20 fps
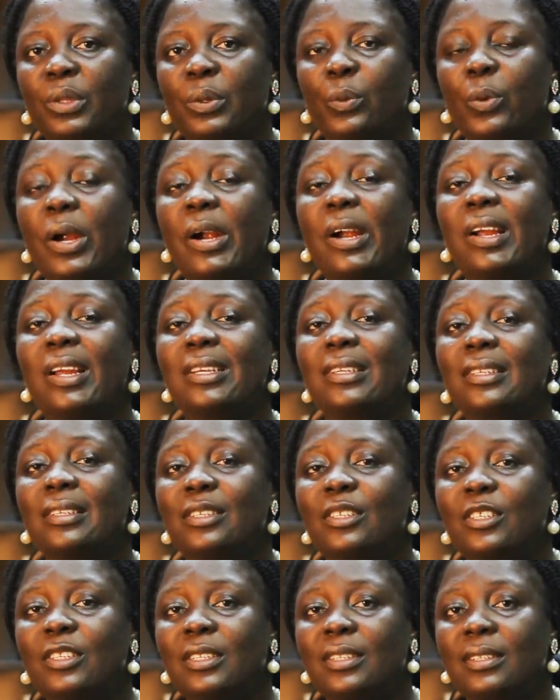We
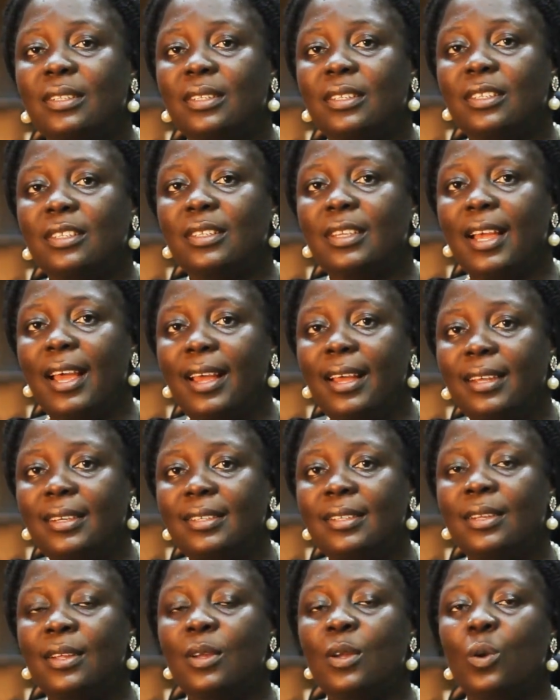already
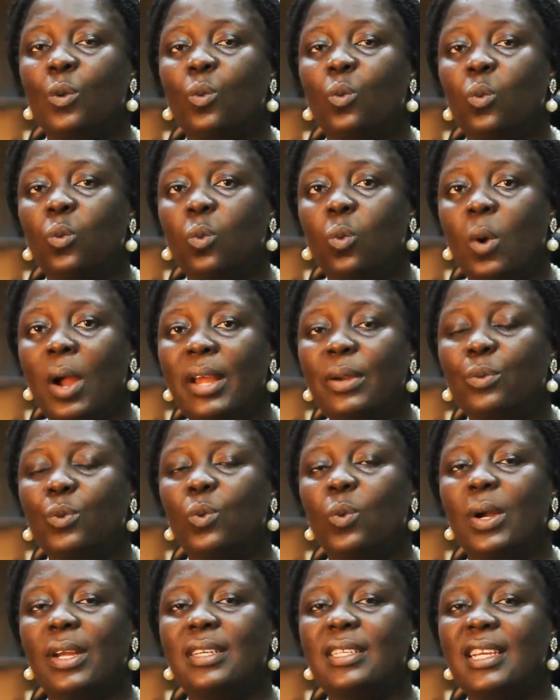said when we
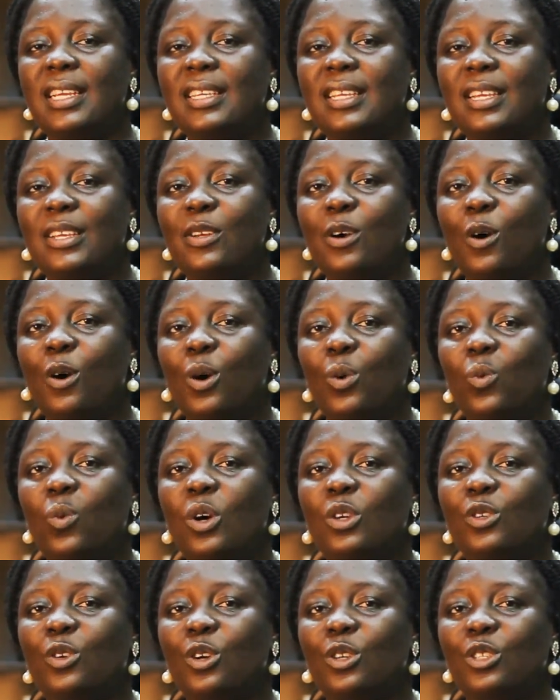were taking on
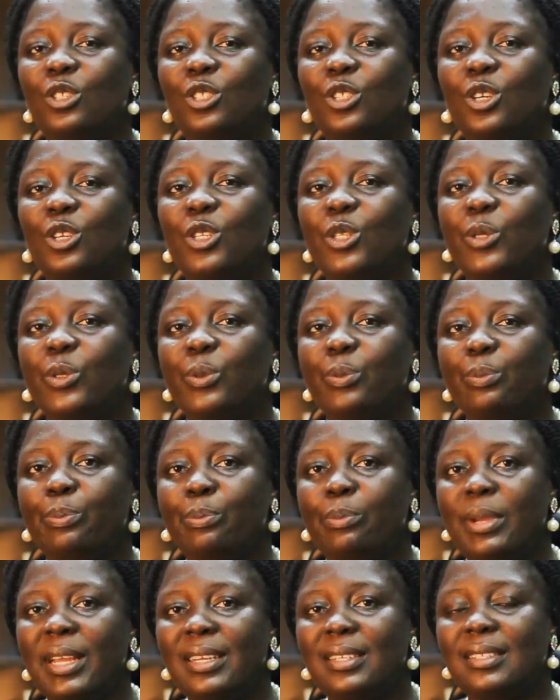what condition
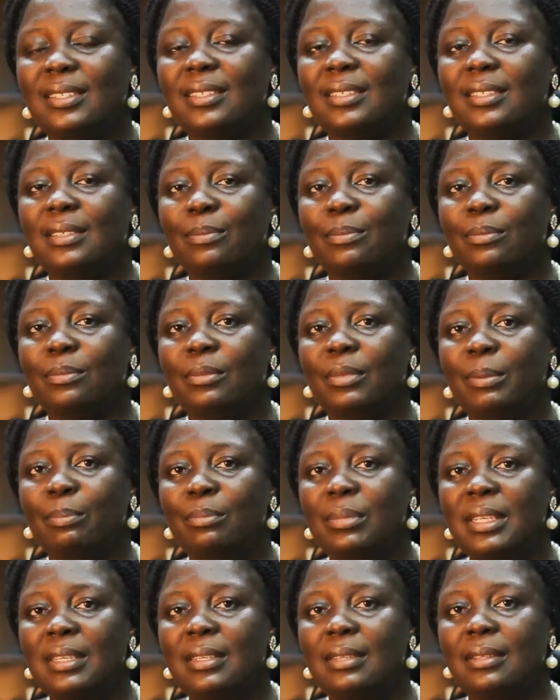
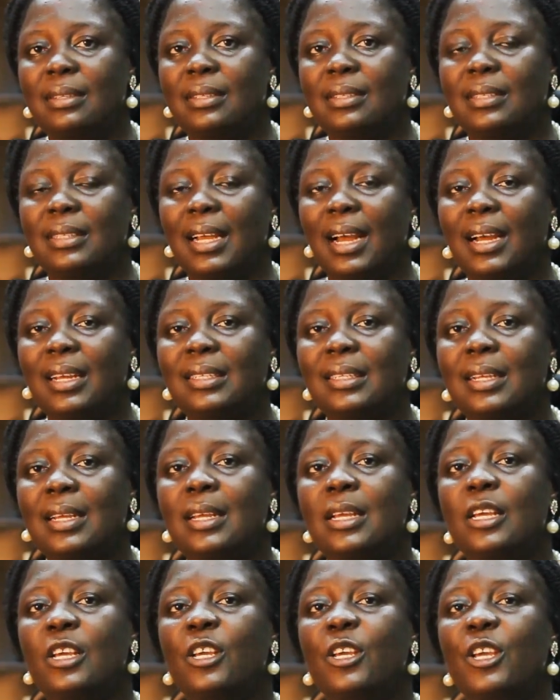means that
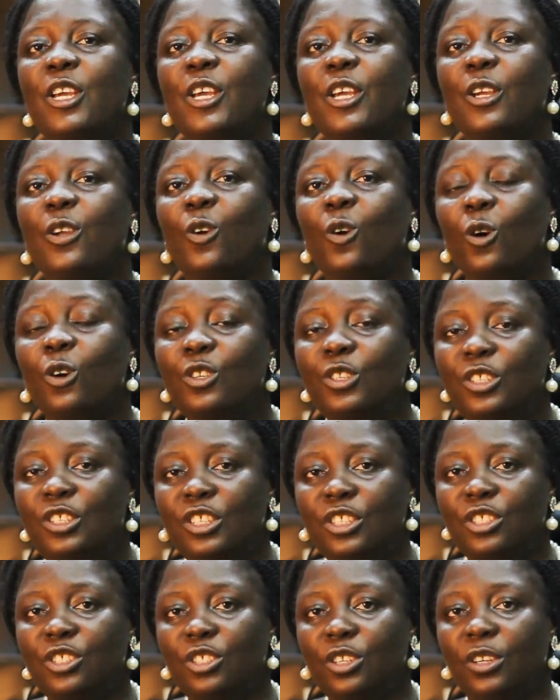a
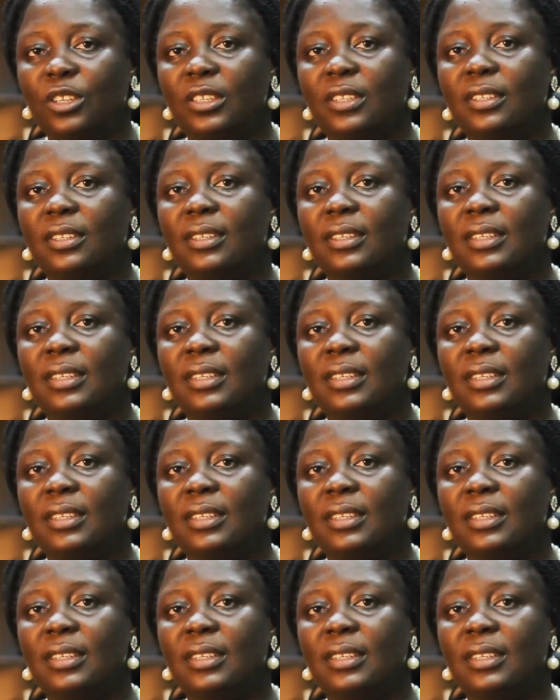condition